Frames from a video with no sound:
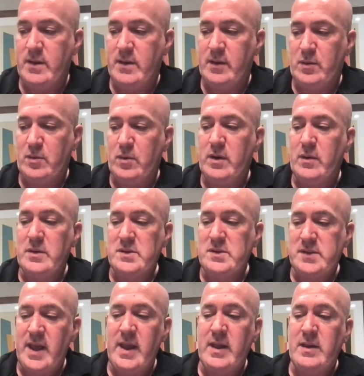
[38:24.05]
like Claudia was
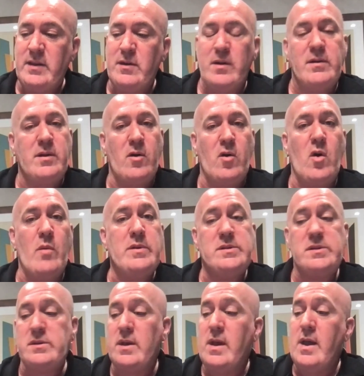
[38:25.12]
saying,
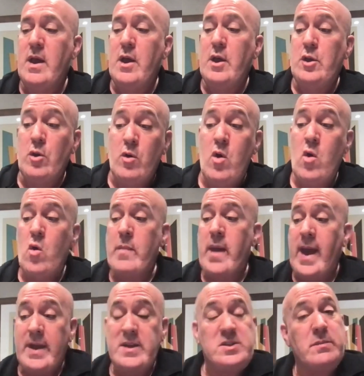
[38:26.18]
your home
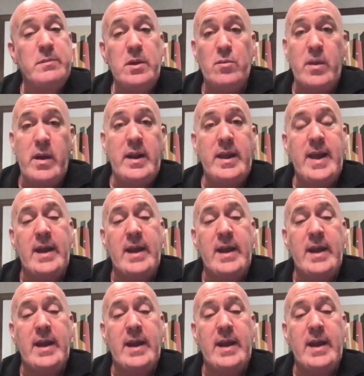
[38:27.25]
has to be ready.